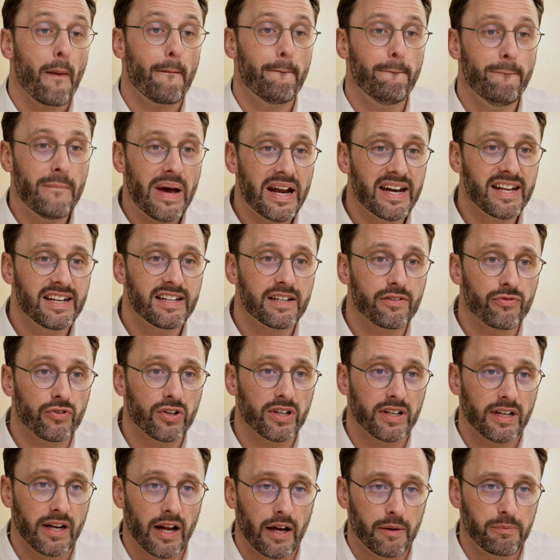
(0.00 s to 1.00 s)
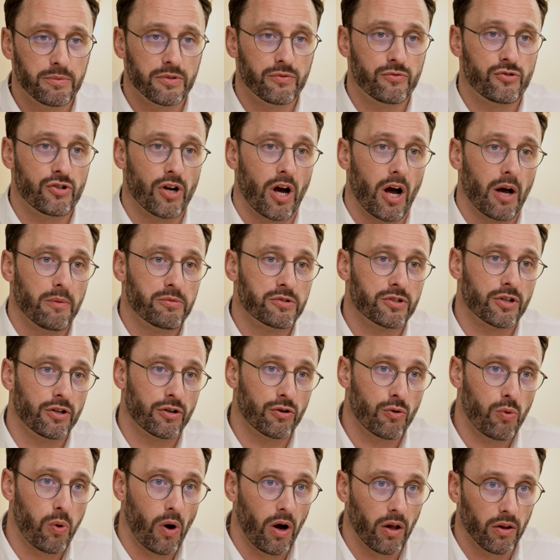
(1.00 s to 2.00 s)
Many different types of jobs could
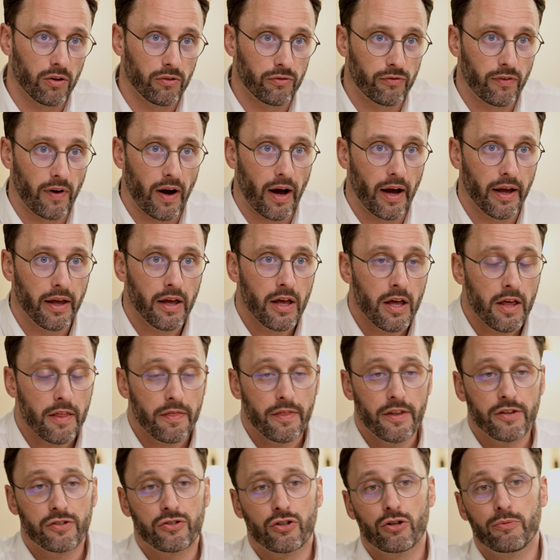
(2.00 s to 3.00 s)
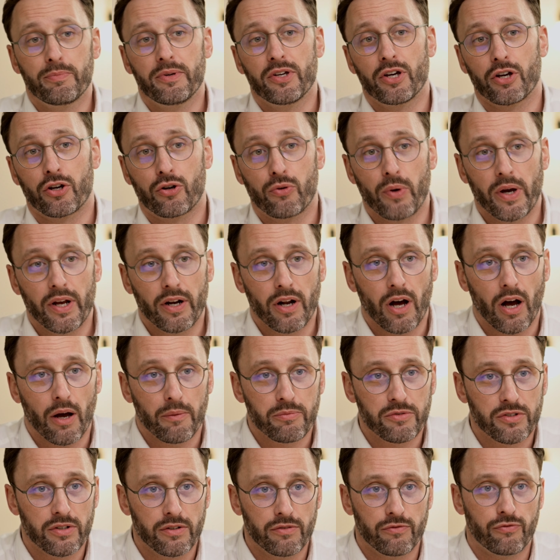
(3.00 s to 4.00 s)
qualify. This could be a great
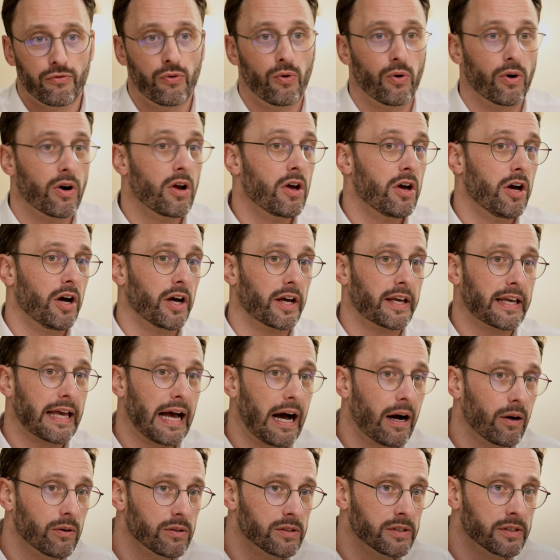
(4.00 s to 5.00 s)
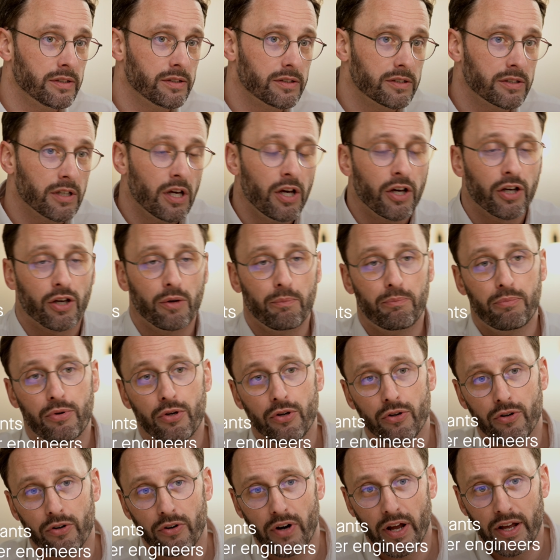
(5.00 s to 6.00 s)
option for accountants,
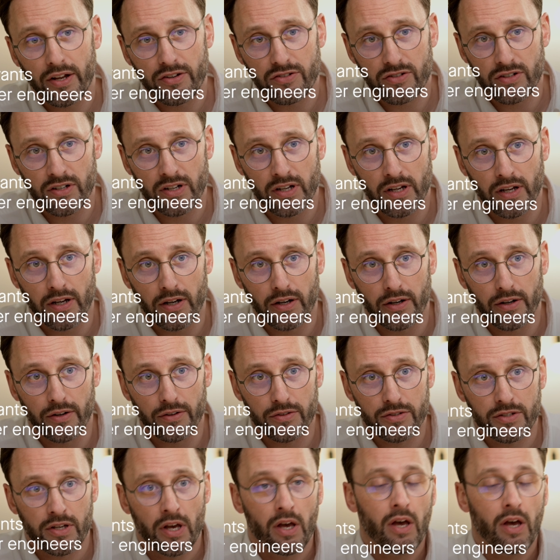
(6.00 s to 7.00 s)
computer engineers,